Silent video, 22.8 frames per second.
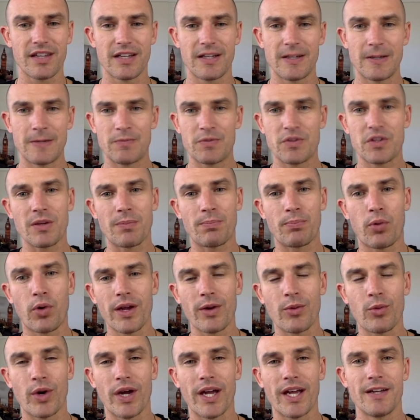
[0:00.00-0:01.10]
to the
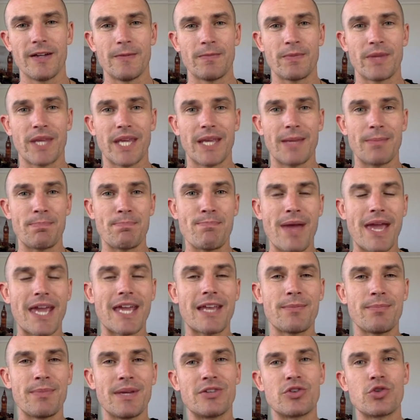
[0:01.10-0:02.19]
point where it
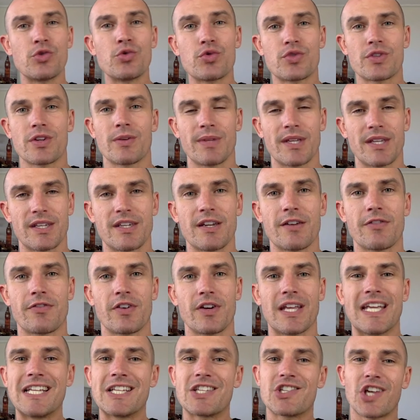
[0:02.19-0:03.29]
made me do something
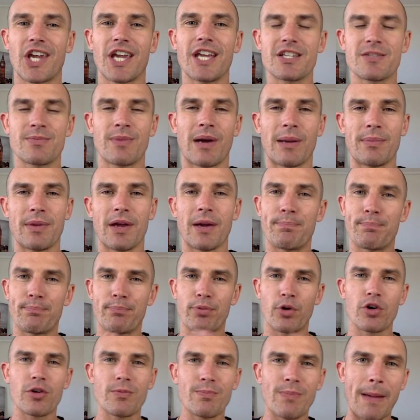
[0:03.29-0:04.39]
different. It changed I
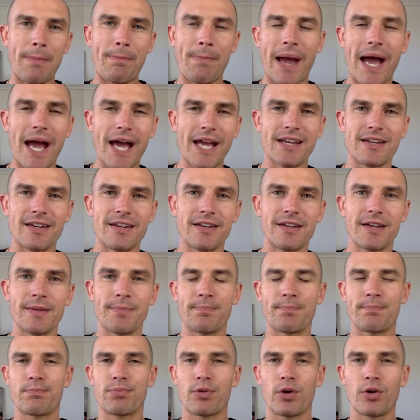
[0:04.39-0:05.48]
broke my pattern. It
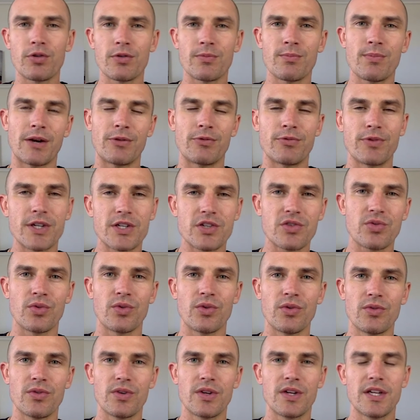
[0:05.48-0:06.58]
broke my
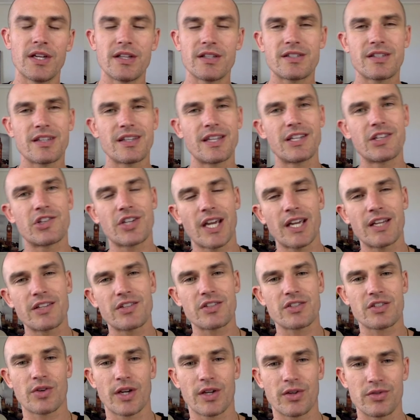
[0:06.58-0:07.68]
ritual to then change it
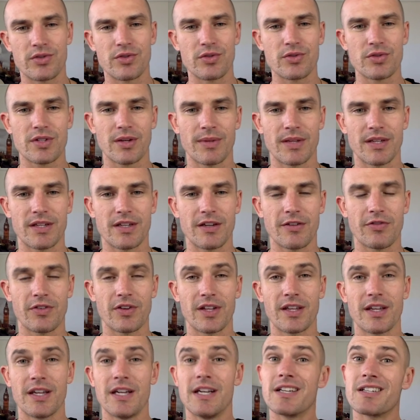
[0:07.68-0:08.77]
so I could do something
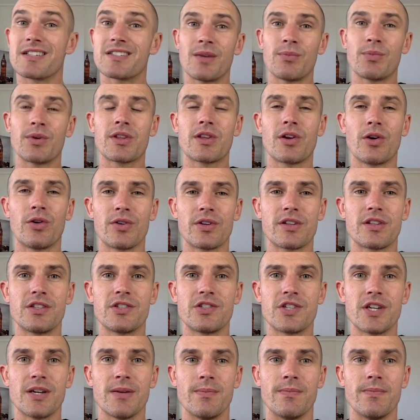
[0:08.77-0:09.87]
differently. Same with going to the
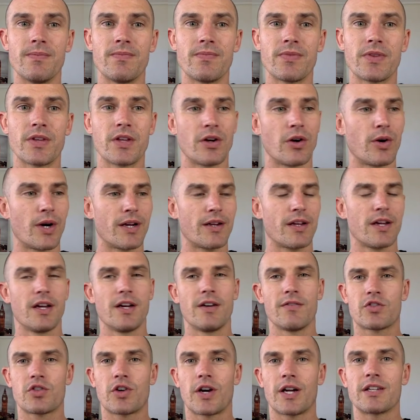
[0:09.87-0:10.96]
gym. I
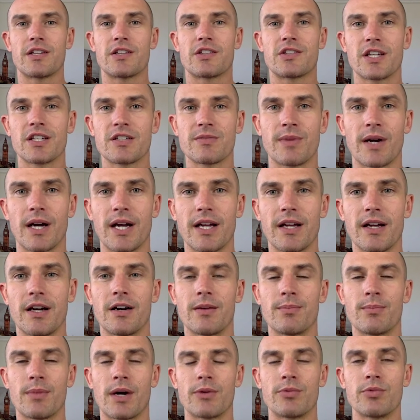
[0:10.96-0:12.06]
tried to change
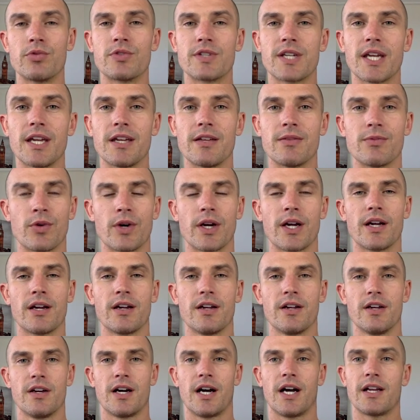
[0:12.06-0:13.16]
my routine where
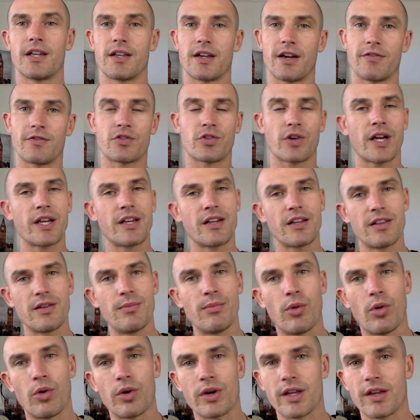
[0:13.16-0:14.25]
I've trained in the
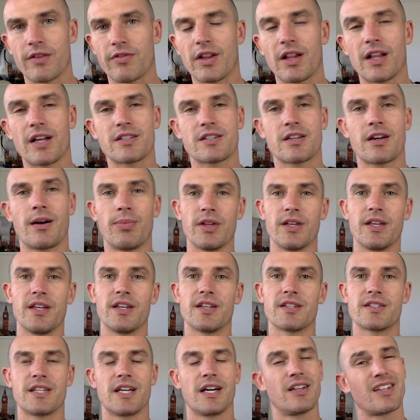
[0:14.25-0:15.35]
morning for the last couple of
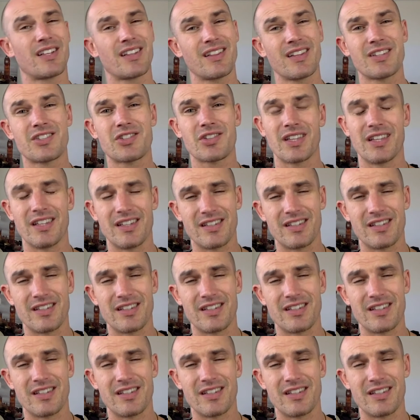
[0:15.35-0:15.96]
years now, like literally